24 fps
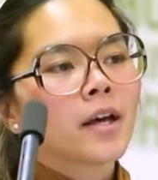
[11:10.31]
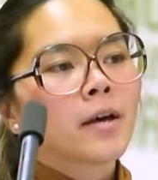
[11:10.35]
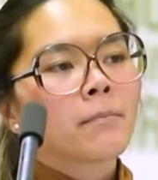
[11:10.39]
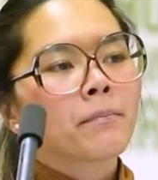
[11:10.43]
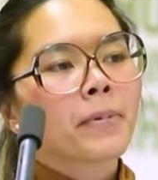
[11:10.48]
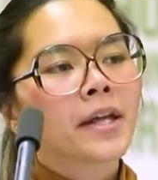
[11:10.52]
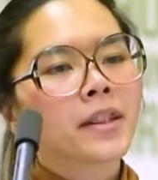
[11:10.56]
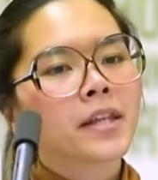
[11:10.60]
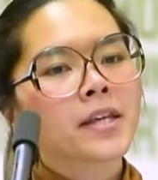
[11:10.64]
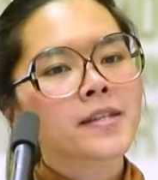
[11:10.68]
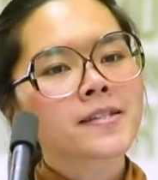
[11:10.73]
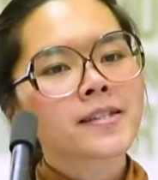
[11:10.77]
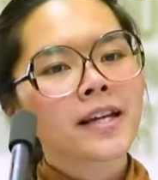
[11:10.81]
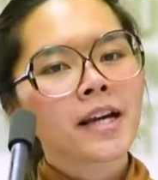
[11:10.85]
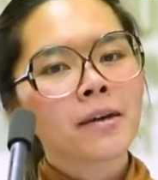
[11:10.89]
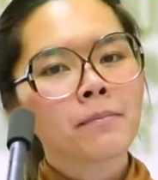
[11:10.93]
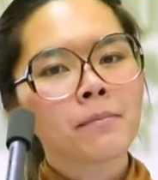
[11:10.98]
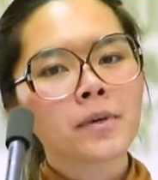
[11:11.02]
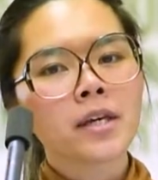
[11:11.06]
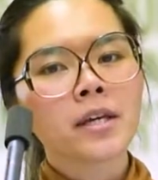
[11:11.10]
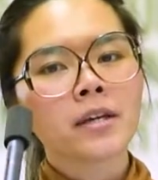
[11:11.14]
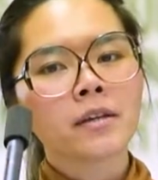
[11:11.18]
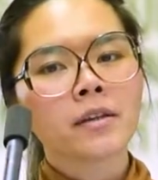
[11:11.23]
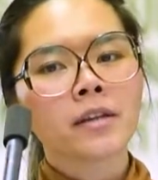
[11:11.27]
By this I
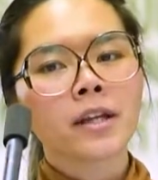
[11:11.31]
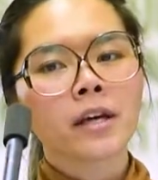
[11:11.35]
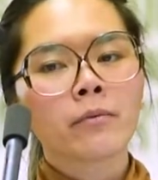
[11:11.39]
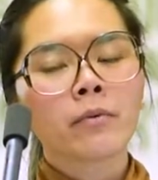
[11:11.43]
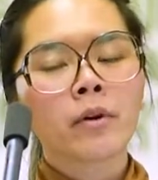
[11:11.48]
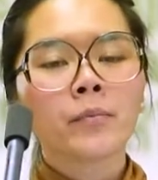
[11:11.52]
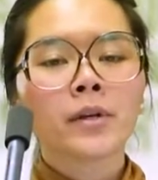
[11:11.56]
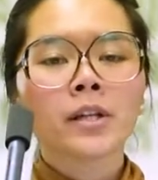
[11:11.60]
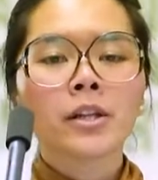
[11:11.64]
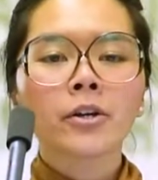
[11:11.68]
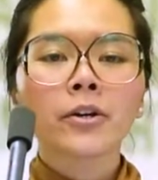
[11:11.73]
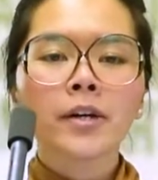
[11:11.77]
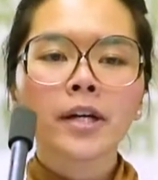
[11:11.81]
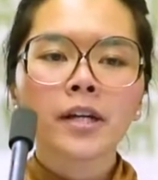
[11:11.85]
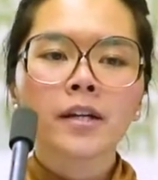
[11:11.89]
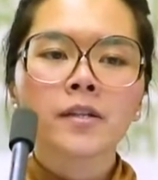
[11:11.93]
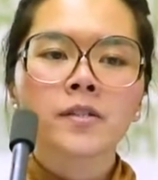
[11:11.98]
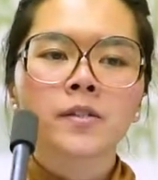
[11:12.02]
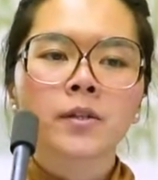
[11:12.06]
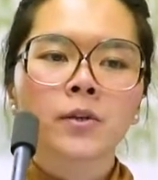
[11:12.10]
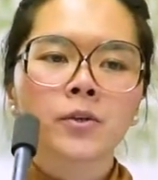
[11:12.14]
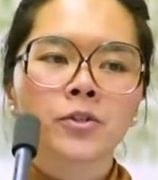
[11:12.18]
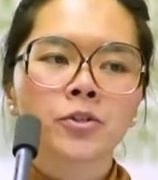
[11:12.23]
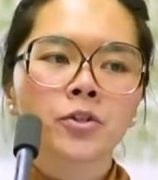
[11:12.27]
mean that when we look at a
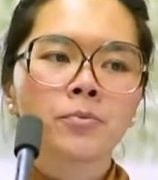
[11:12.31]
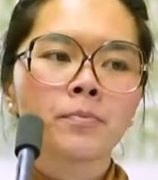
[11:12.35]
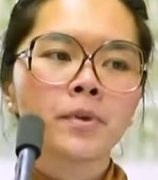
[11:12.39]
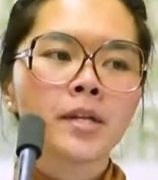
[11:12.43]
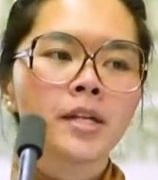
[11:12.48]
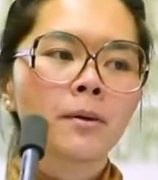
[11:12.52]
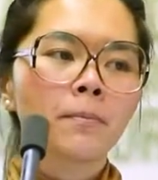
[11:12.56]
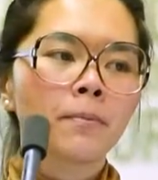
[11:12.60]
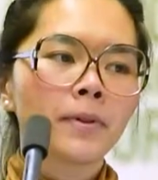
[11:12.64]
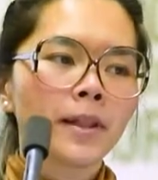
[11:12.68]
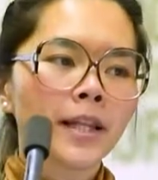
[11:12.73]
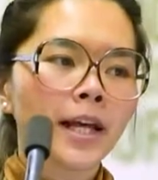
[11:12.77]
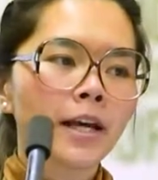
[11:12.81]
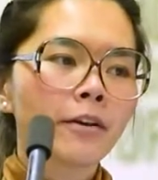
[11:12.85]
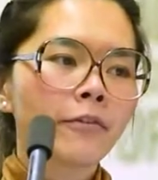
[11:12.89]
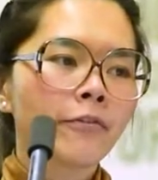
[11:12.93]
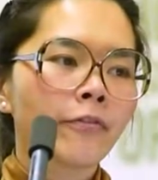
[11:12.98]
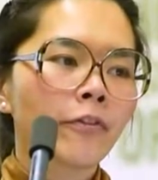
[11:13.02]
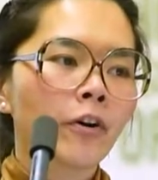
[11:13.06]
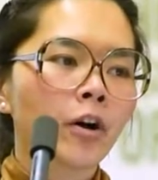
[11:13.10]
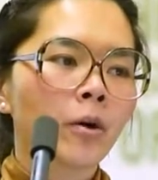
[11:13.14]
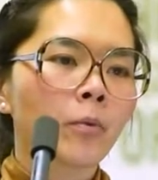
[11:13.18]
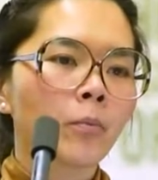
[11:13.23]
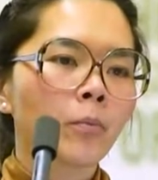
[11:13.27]
social media
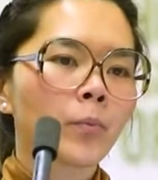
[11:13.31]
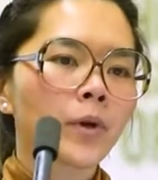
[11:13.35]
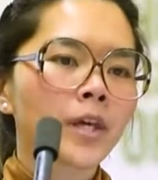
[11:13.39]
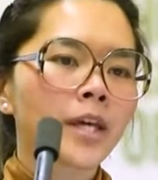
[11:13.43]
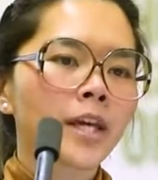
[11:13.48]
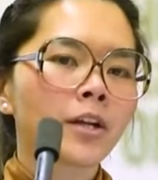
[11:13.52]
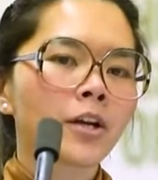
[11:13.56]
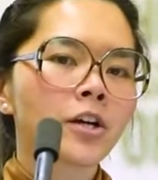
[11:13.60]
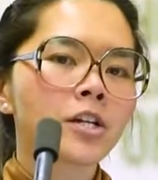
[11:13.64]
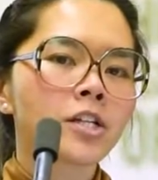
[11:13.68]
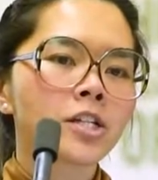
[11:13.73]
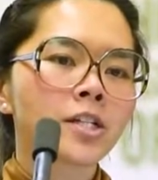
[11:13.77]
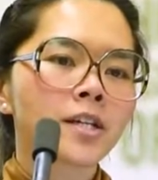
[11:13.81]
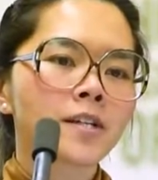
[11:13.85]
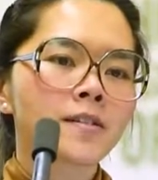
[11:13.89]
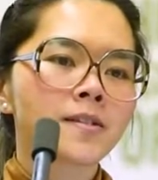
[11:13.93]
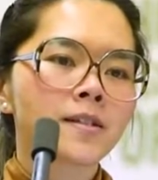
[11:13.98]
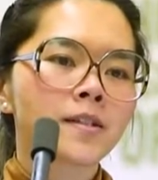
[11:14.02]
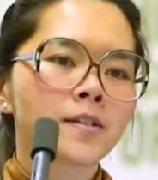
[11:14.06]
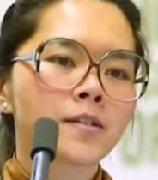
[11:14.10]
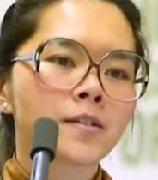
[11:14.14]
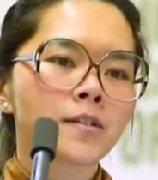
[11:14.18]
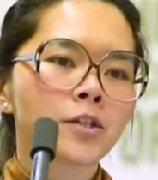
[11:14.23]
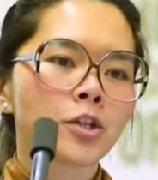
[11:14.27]
platform, we cannot just
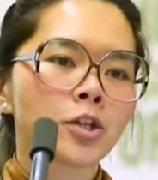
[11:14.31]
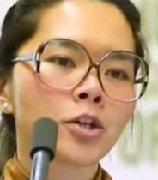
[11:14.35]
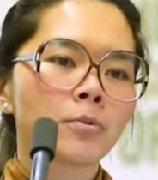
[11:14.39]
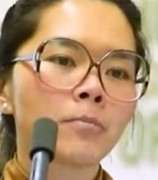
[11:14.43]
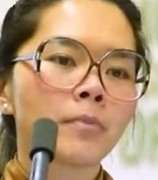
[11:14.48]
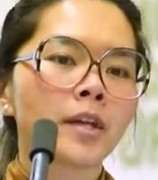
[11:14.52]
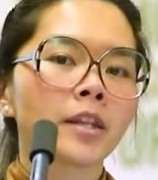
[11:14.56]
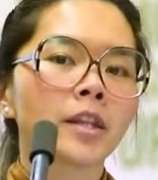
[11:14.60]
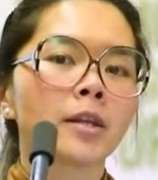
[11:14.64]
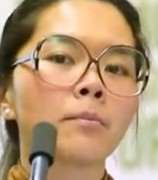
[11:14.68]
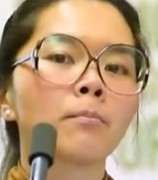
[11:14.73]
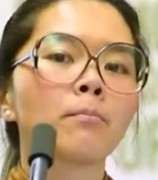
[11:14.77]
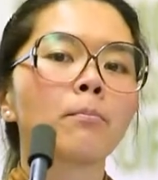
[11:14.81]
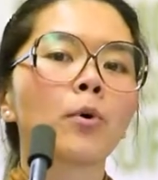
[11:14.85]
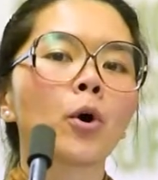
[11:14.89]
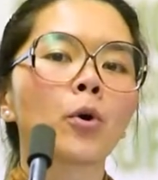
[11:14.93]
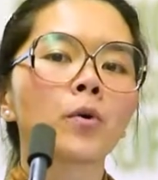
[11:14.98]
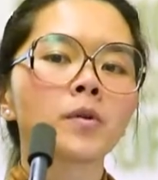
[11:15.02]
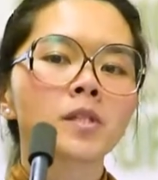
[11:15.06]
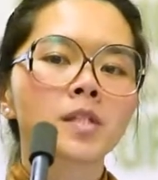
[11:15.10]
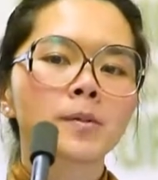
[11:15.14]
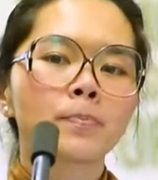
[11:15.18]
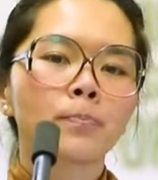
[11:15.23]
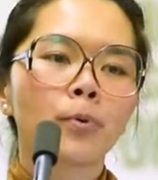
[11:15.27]
assume that the
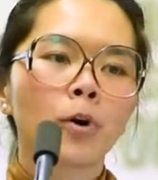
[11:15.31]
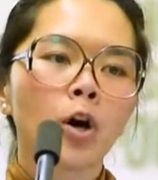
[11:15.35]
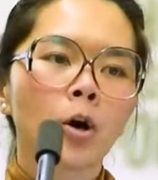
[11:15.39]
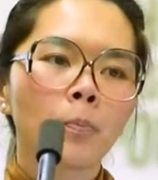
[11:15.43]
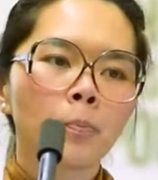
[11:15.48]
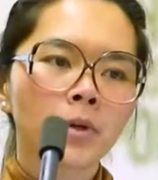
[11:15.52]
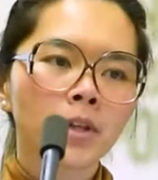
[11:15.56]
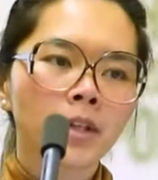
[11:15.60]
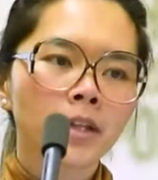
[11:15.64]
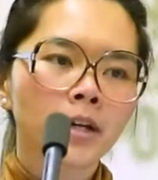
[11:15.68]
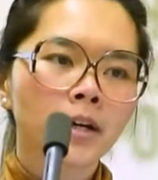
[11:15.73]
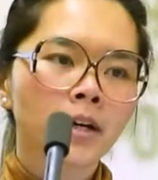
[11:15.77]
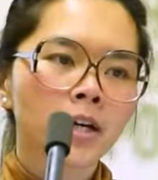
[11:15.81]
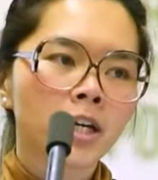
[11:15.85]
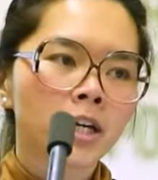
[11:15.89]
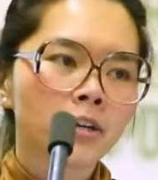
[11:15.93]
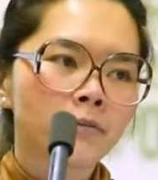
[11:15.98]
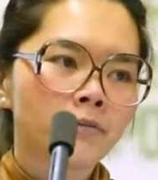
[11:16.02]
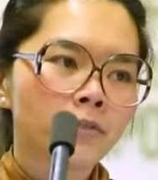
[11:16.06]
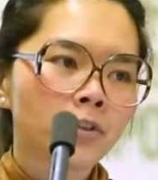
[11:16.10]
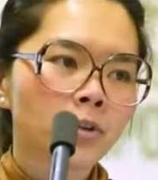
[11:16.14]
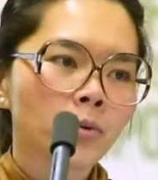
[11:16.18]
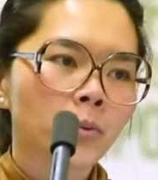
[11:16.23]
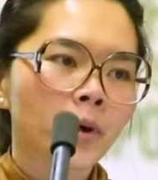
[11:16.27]
most popular
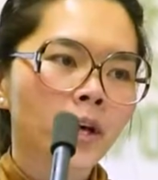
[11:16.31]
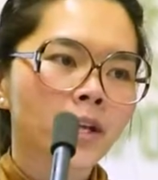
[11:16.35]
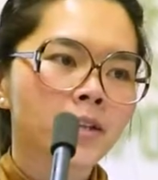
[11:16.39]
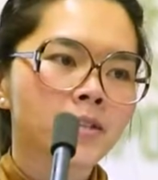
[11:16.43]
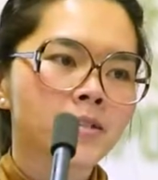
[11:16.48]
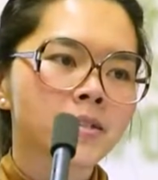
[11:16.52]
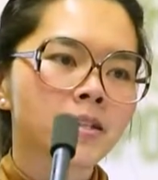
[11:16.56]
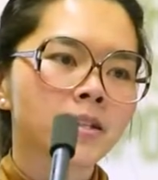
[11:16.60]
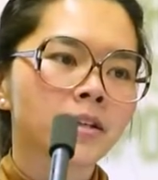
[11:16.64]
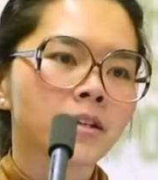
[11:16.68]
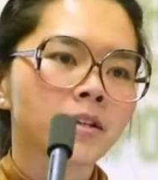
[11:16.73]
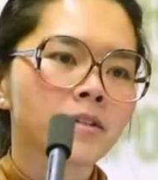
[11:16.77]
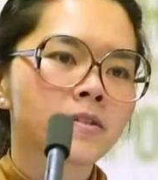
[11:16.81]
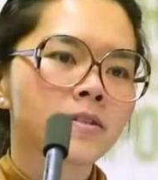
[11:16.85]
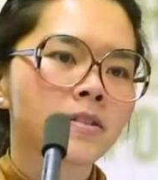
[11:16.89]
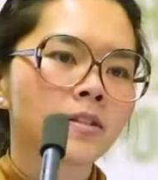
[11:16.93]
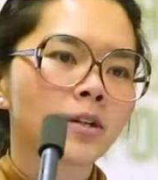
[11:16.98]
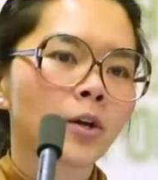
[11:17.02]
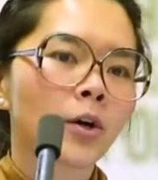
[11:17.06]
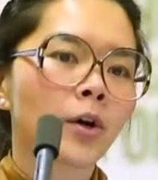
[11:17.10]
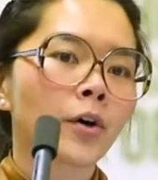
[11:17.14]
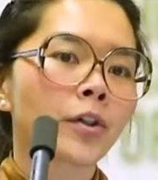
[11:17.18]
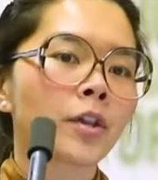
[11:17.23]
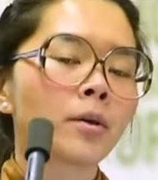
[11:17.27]
influencers
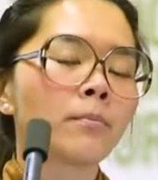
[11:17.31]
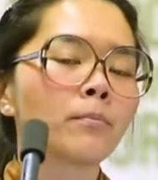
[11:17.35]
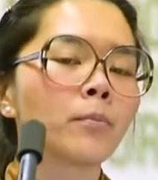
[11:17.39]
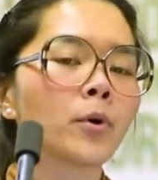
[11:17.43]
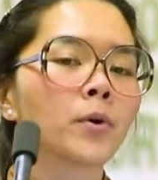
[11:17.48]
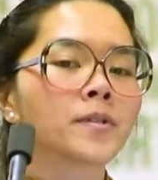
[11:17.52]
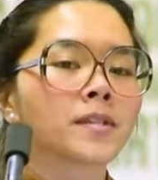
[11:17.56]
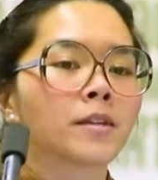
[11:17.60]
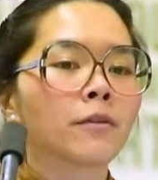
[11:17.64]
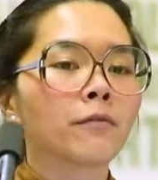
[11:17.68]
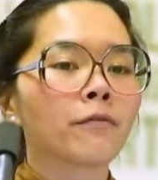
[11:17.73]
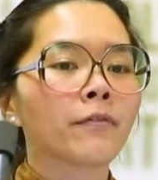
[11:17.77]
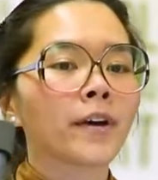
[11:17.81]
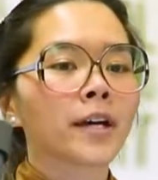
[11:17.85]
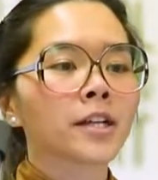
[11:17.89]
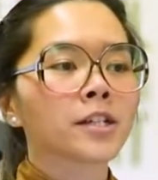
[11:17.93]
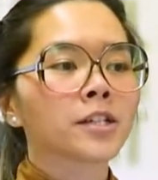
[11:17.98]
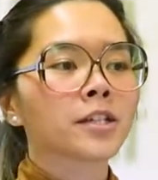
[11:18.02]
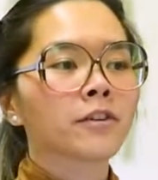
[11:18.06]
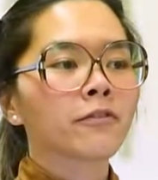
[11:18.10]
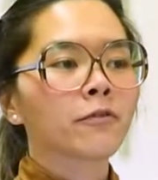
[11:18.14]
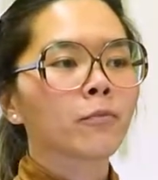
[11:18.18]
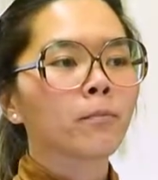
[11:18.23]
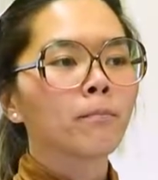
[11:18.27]
or the most
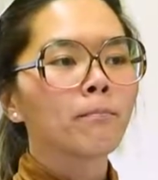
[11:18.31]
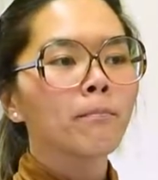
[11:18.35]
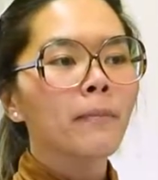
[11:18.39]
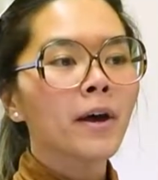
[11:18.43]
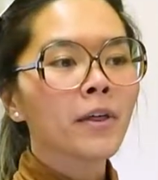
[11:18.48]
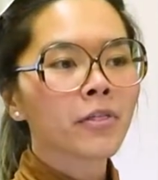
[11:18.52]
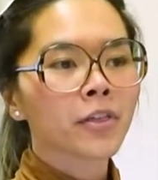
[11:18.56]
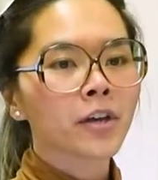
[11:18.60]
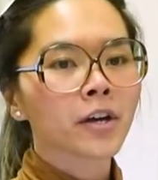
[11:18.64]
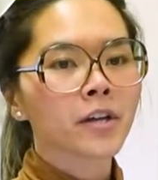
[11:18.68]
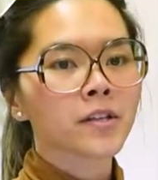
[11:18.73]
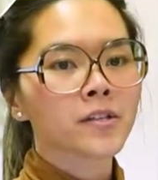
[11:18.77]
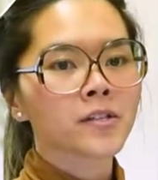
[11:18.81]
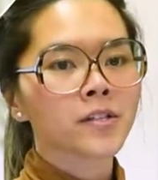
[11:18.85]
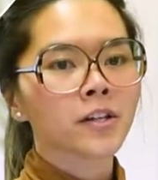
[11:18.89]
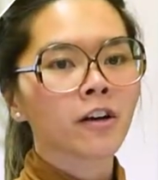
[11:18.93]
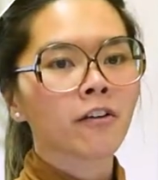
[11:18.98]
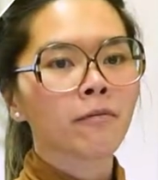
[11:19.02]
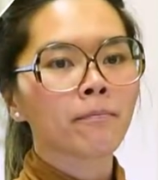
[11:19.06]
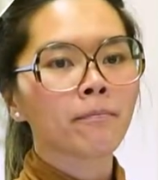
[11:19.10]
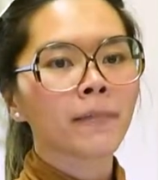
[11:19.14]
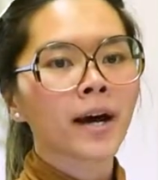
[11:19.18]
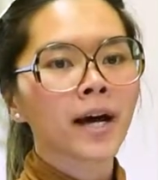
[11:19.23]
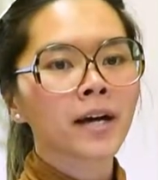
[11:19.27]
effective methods
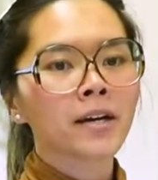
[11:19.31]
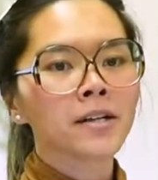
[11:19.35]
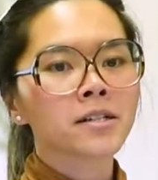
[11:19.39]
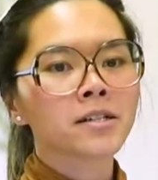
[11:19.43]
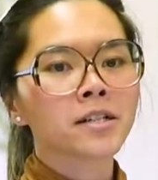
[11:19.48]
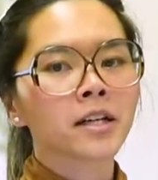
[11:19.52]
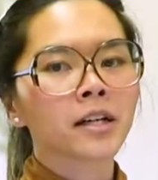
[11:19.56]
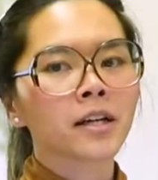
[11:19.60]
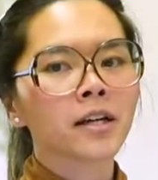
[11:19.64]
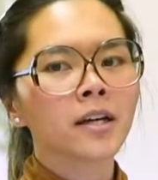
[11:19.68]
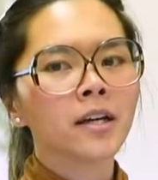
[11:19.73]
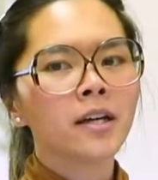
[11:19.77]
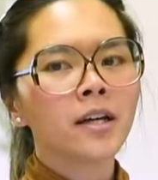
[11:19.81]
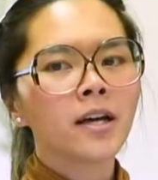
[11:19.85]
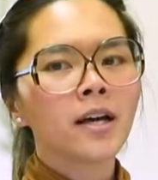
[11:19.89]
of marketing